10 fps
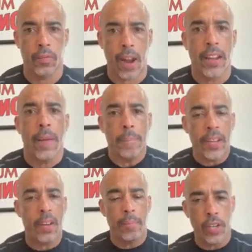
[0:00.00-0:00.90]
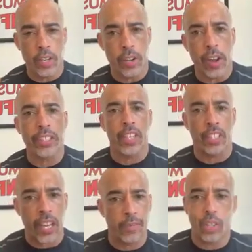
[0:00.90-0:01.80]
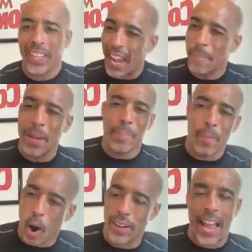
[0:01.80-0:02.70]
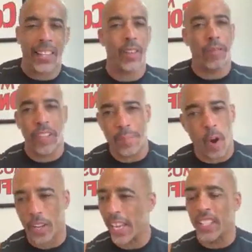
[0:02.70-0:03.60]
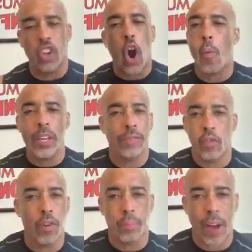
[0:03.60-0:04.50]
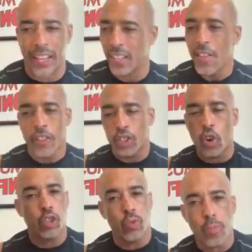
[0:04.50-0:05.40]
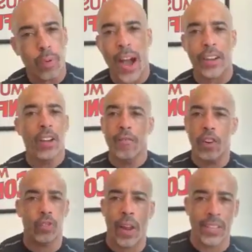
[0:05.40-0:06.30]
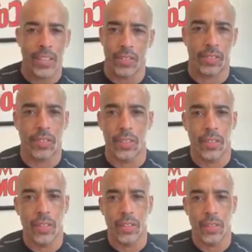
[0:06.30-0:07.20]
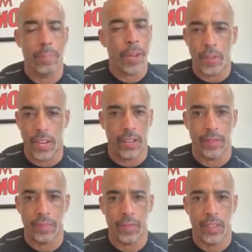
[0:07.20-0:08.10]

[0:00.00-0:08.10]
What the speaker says: Right? Being a millionaire and successful can't be bought at the flea market. It's always full price. There's no Groupon for greatness. Period.